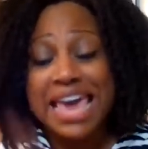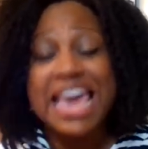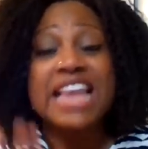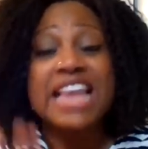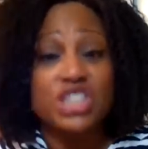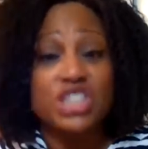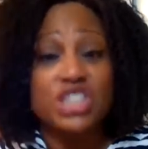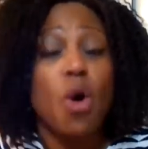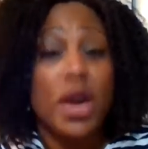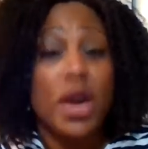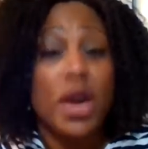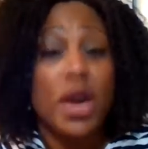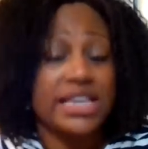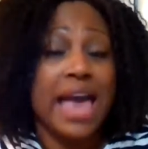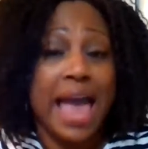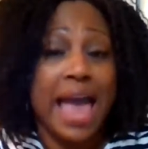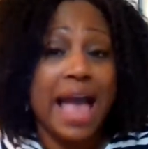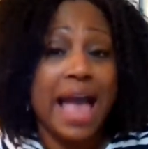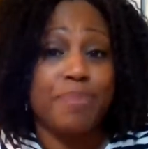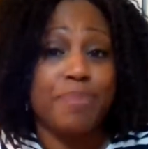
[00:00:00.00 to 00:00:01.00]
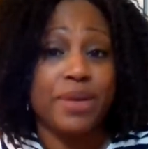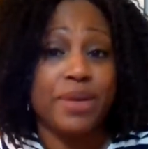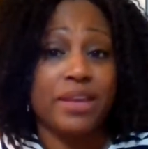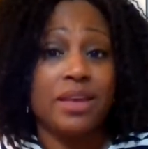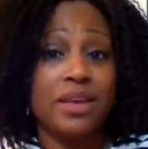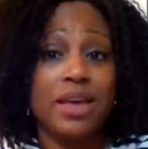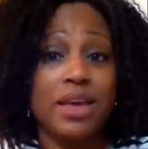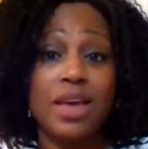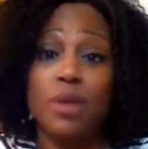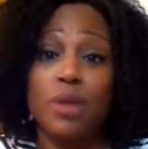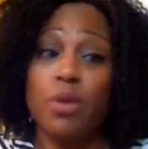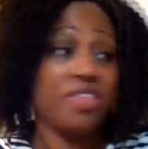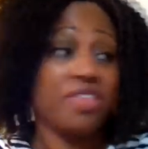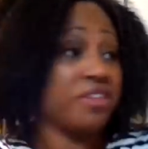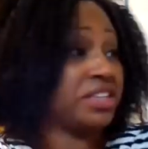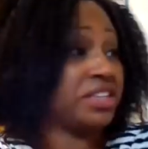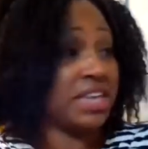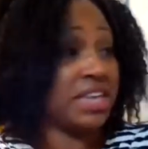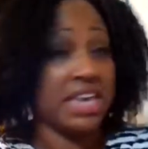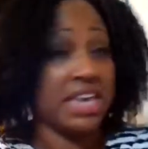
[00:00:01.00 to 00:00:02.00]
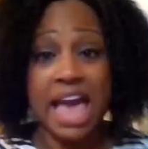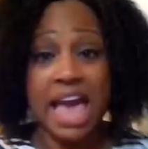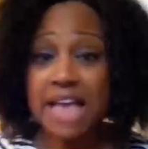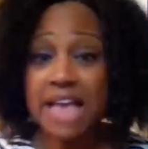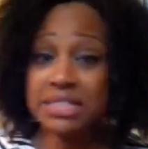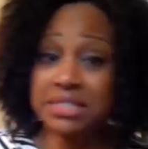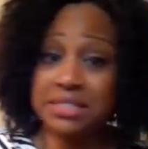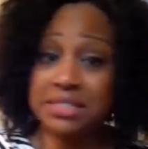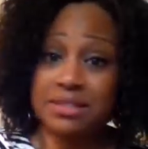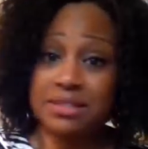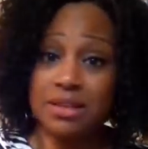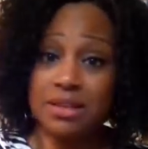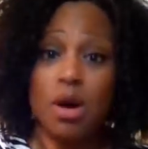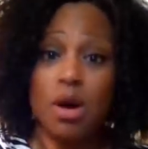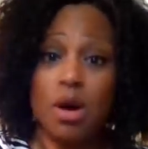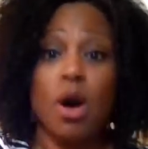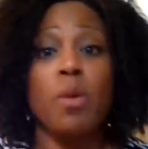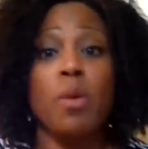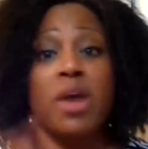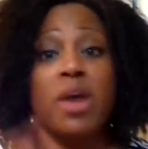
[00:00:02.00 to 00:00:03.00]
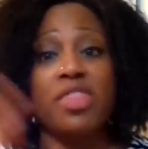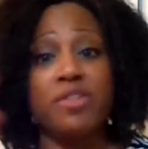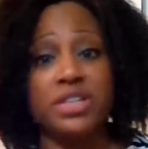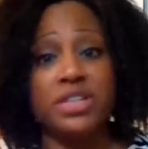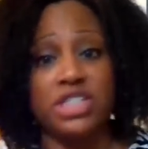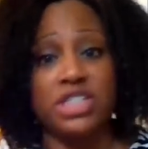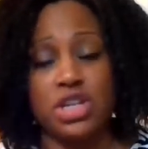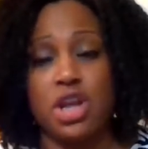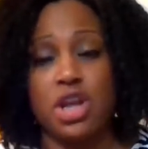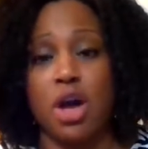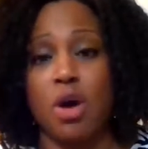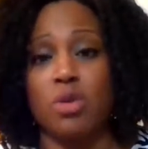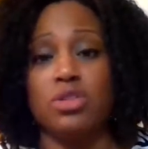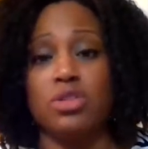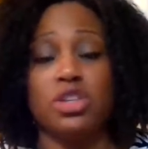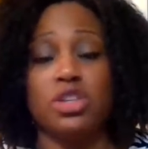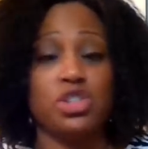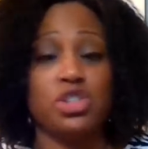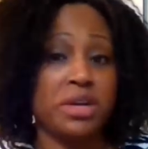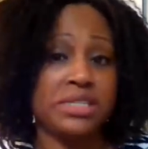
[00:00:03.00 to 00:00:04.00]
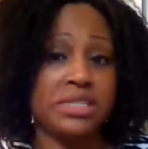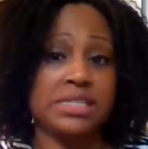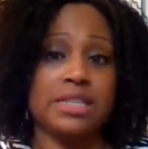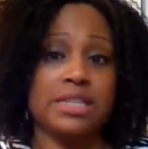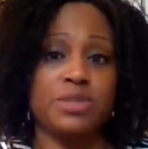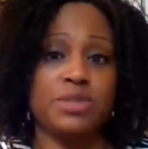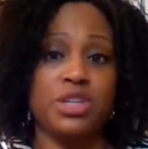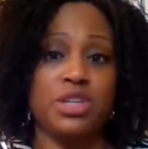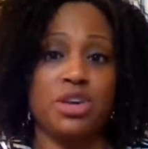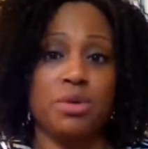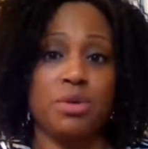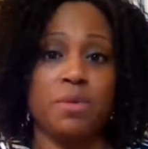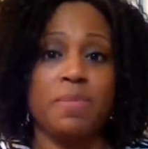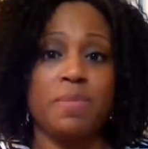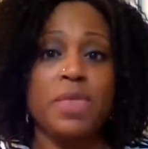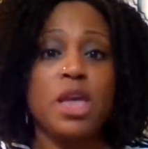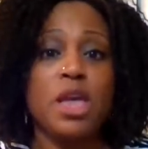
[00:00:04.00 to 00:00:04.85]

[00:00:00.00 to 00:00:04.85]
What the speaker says: It's going to happen, whether it's a yes or whether it's a no. The choice is up to you.